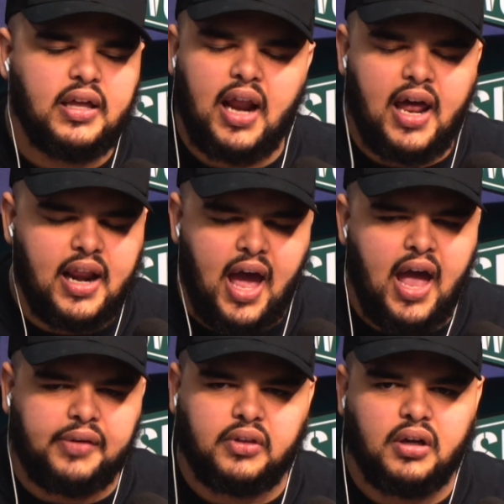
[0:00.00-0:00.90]
and I, and I
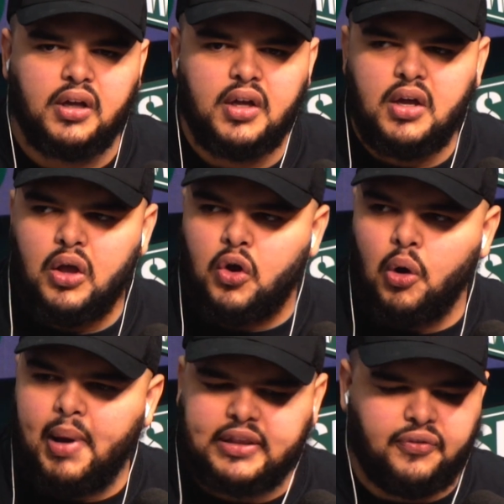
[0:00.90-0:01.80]
had to go
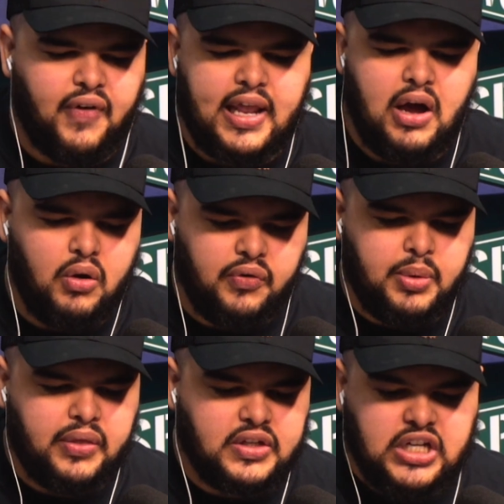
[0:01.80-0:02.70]
back to find out,
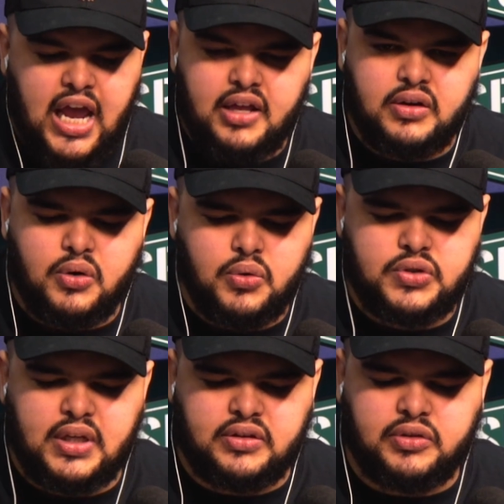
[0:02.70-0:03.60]
everybody in the chat
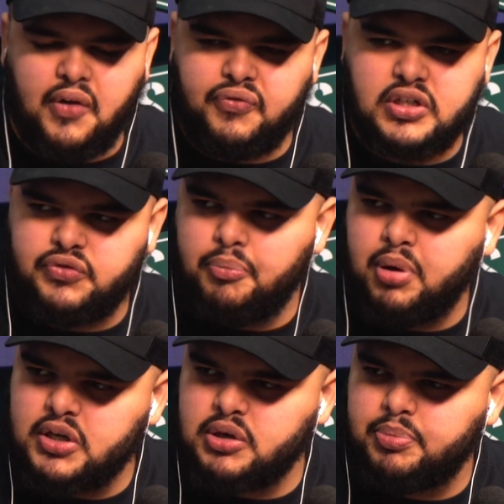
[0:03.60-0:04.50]
knows like the definition of a
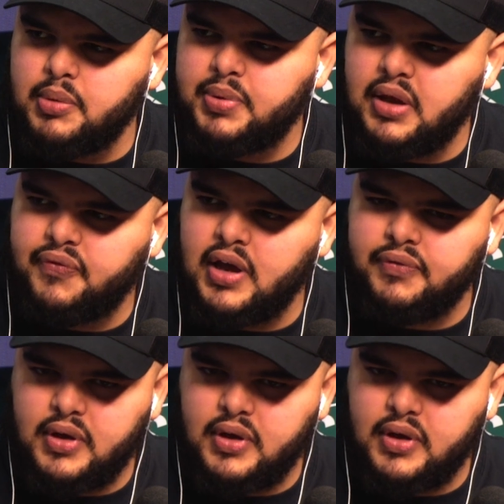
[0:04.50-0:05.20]
pressure per PFF